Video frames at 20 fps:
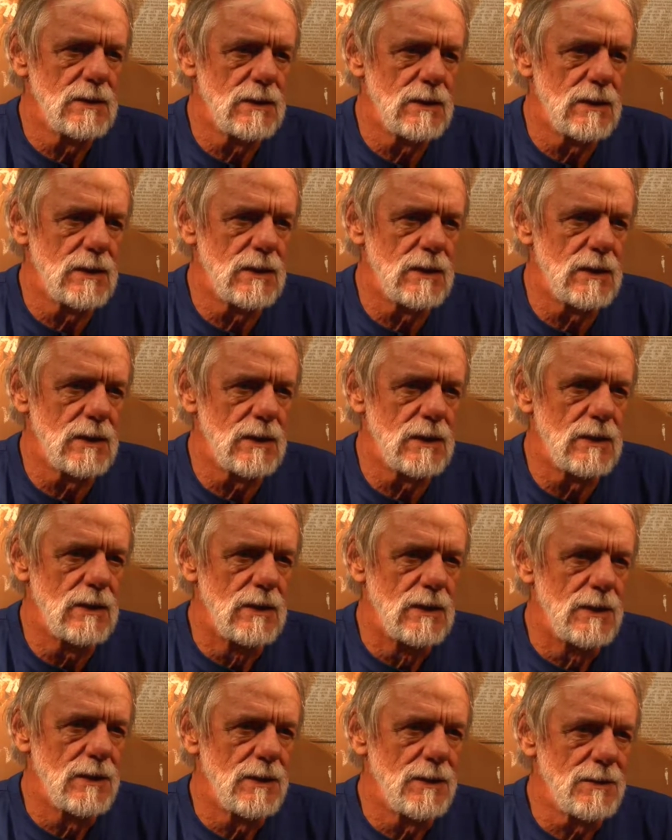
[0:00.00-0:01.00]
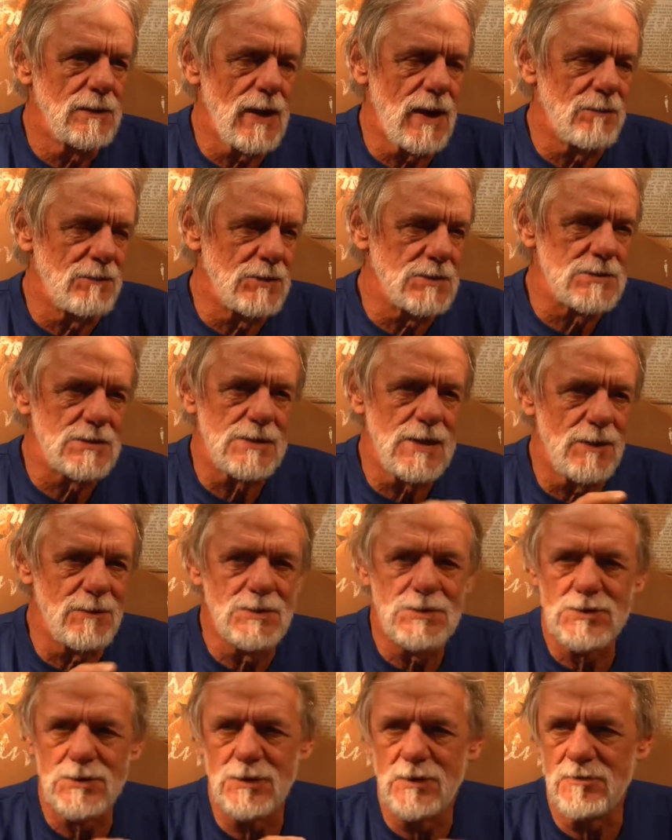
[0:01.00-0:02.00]
Uh, that, was, that
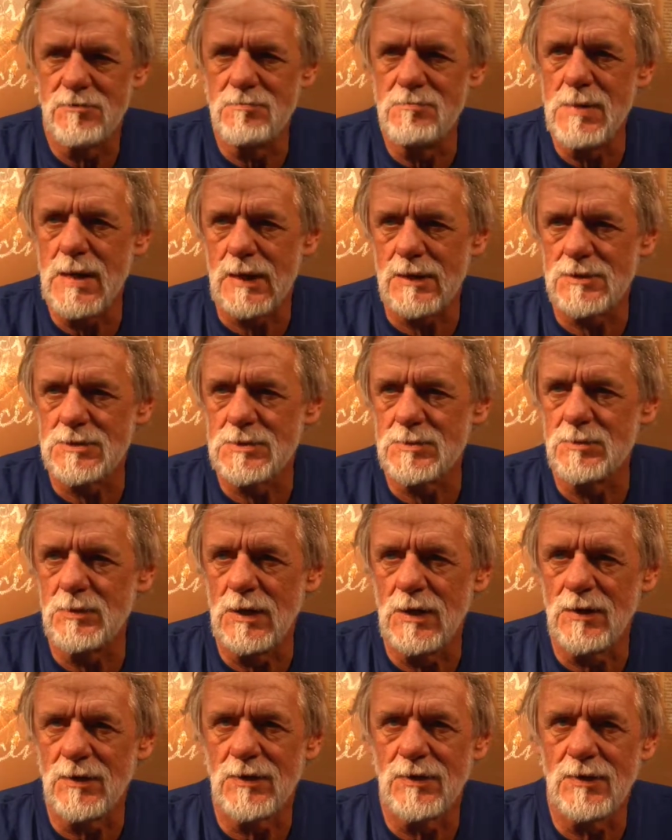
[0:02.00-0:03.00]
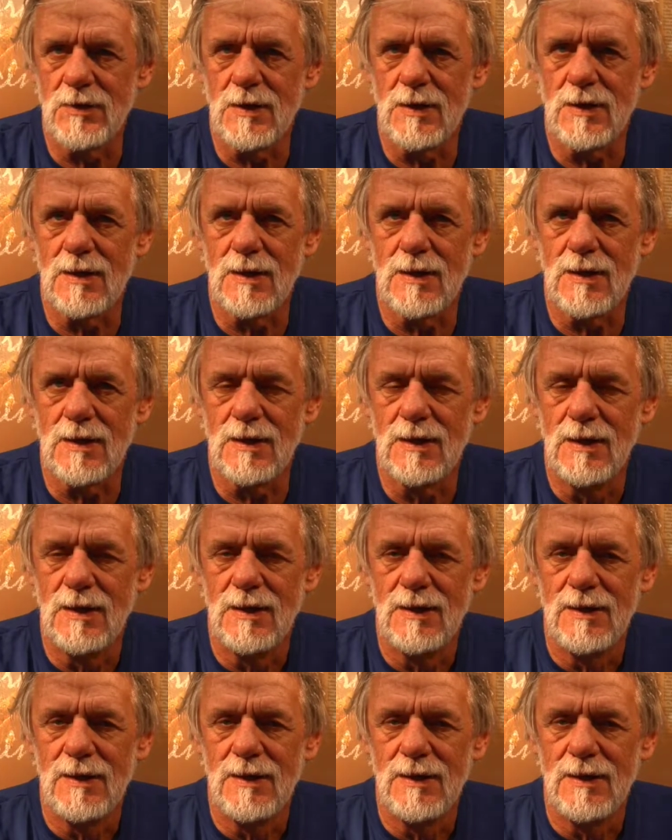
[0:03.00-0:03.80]
was sort of mixed with, uh,